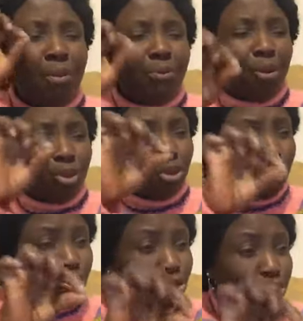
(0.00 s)
for
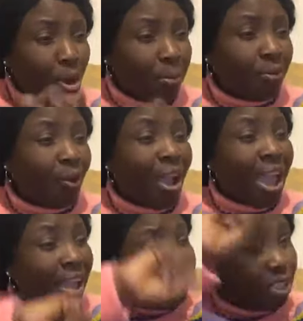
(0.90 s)
your trouble, for
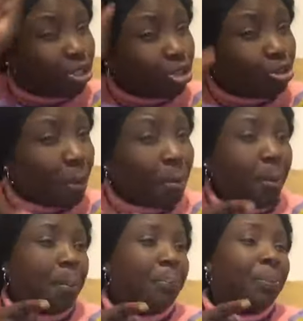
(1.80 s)
every
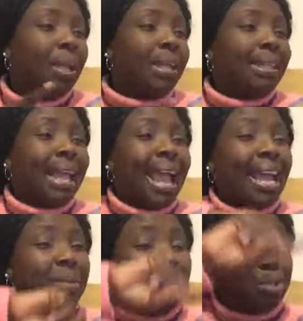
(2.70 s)
trouble the
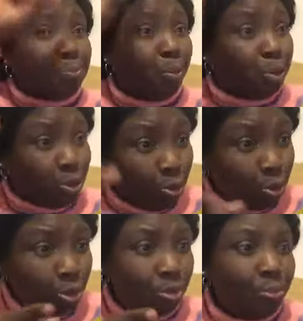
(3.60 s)
enemies put you
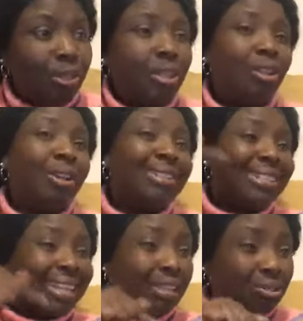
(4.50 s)
through. But the Lord
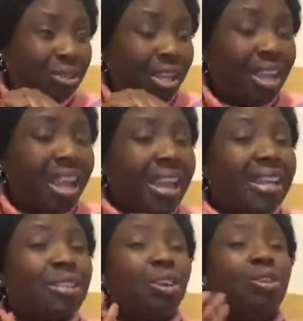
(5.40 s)
is saying today,
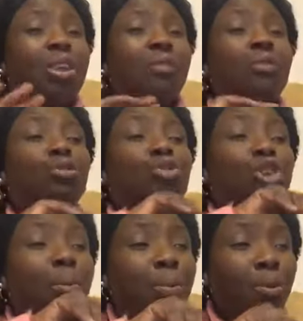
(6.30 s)
He's going to give you
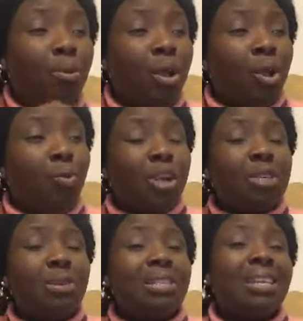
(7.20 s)
double,
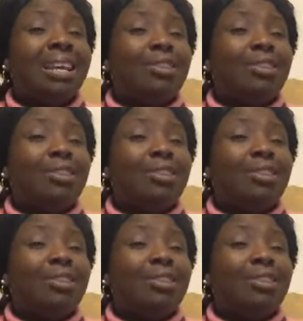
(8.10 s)
which means